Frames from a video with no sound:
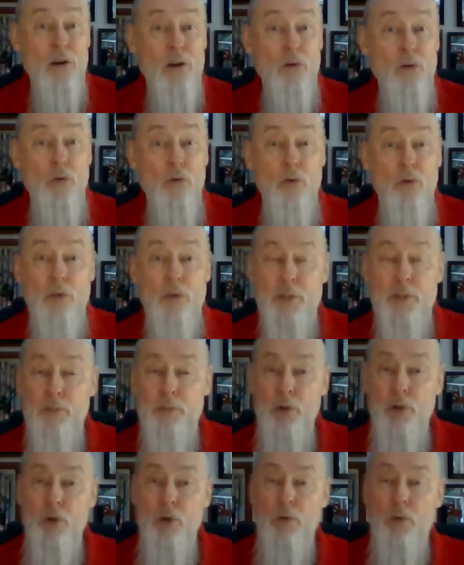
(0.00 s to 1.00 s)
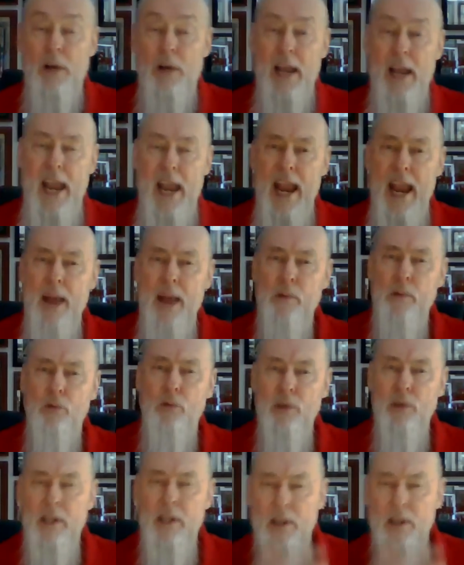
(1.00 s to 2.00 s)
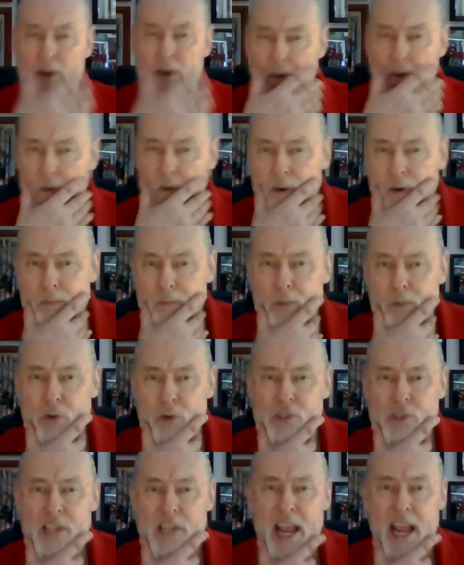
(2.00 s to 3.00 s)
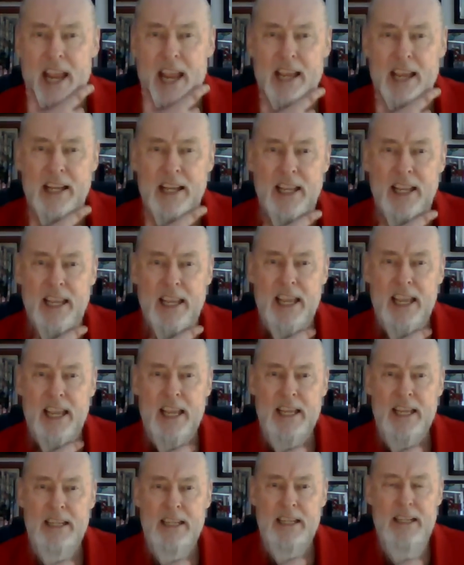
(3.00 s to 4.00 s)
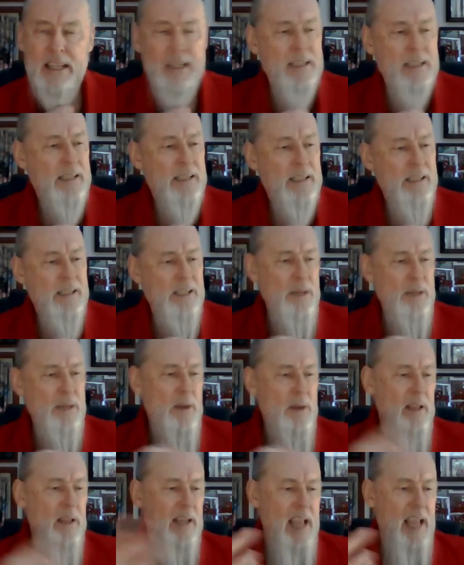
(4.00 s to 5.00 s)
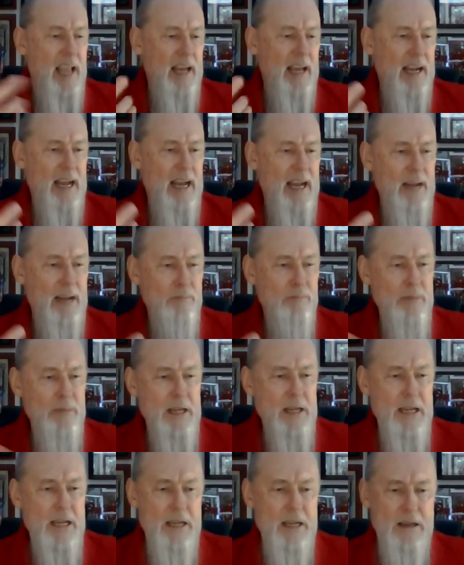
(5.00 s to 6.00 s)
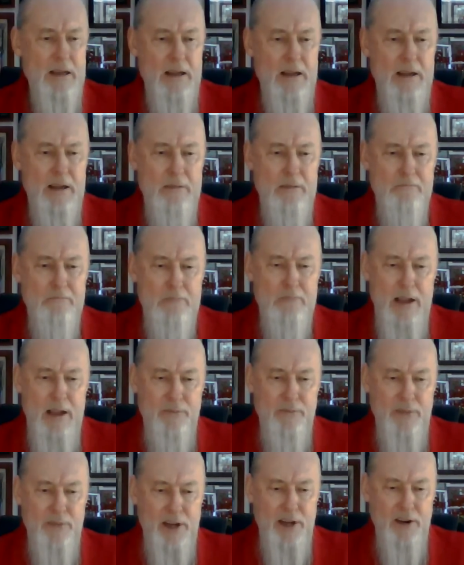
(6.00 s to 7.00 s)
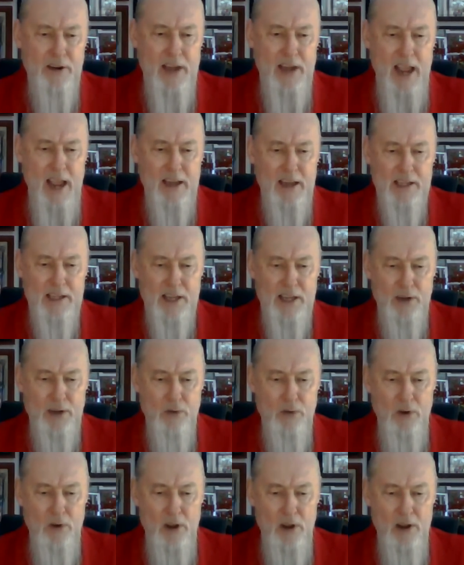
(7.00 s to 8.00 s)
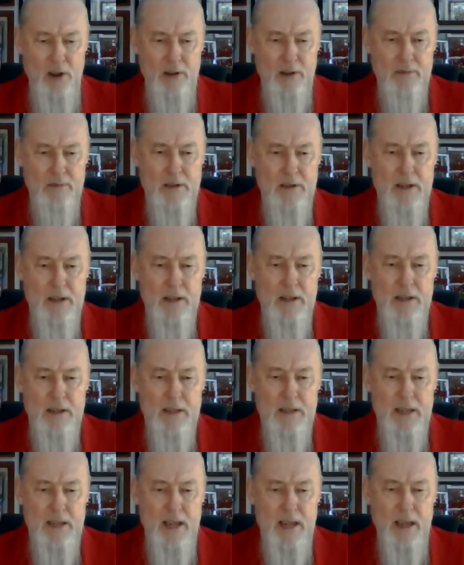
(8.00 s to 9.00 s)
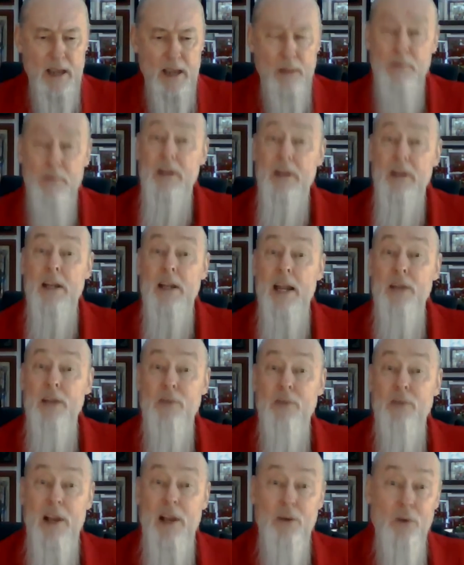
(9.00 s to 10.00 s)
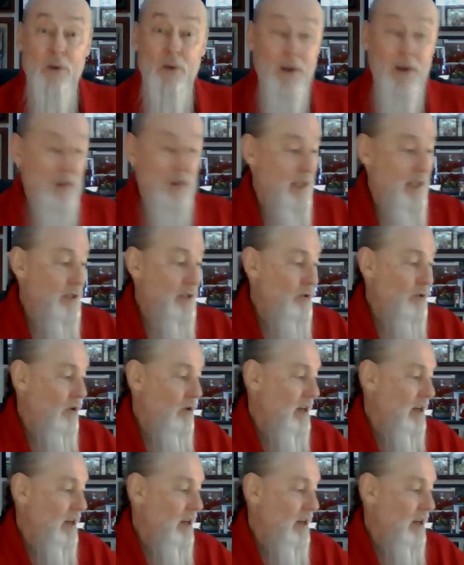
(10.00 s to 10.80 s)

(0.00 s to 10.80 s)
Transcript: Ooh, it's brewed with Amarillo, Mosaic, and some other kind of hop. I figure it out as I go along. Yeah, but at any rate, we're going to enjoy